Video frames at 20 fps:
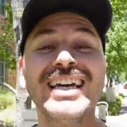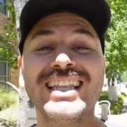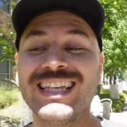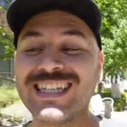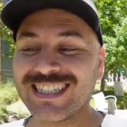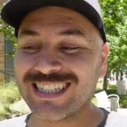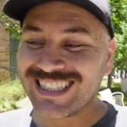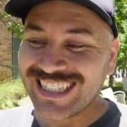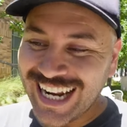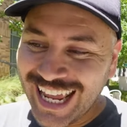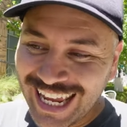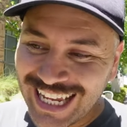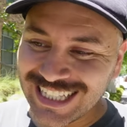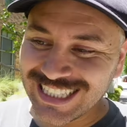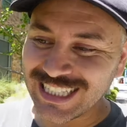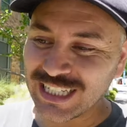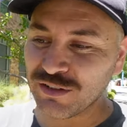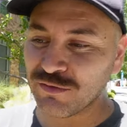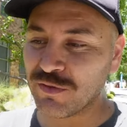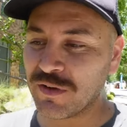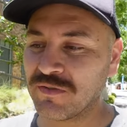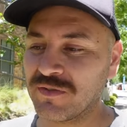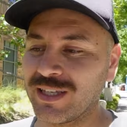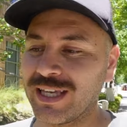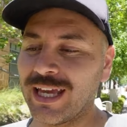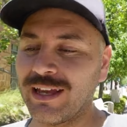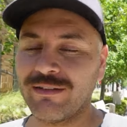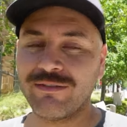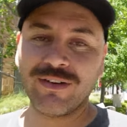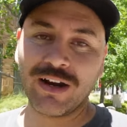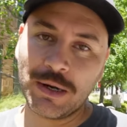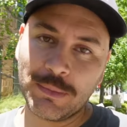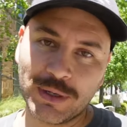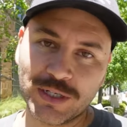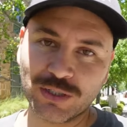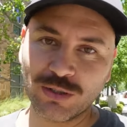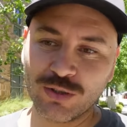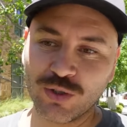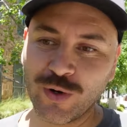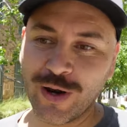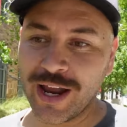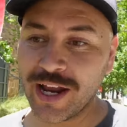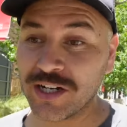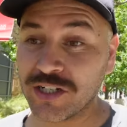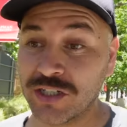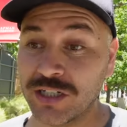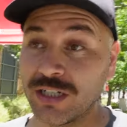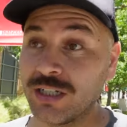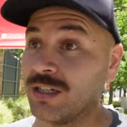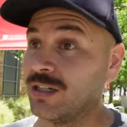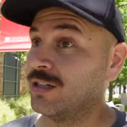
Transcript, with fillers: This is an 1858, very much the trash.